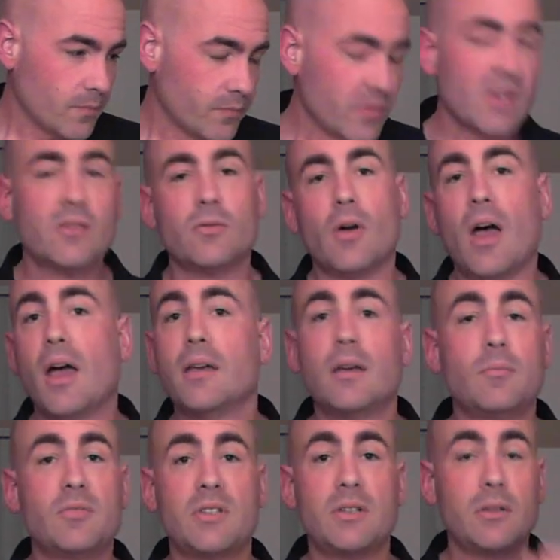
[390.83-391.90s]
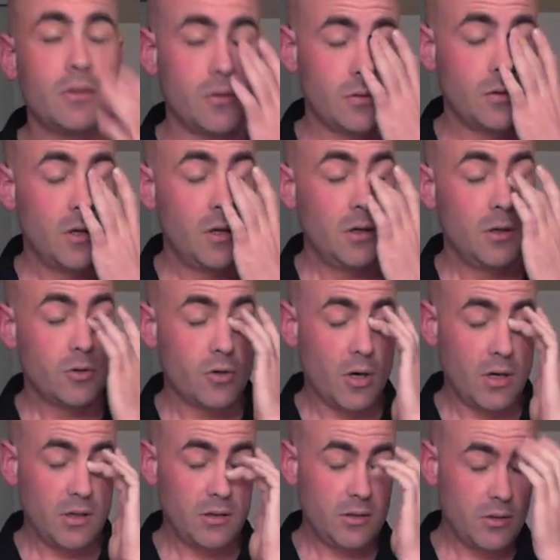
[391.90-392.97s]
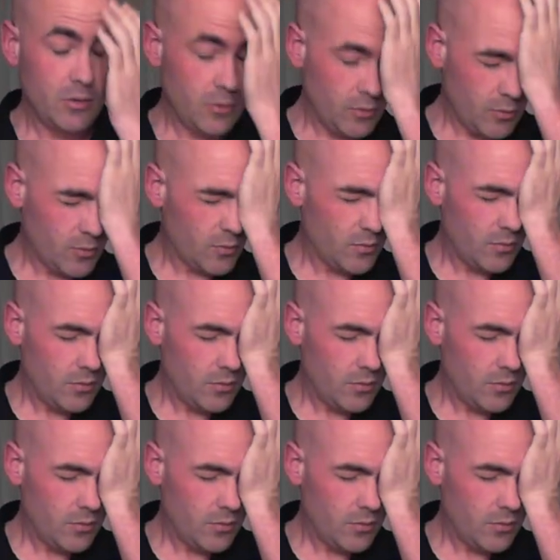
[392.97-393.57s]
So I am still trying to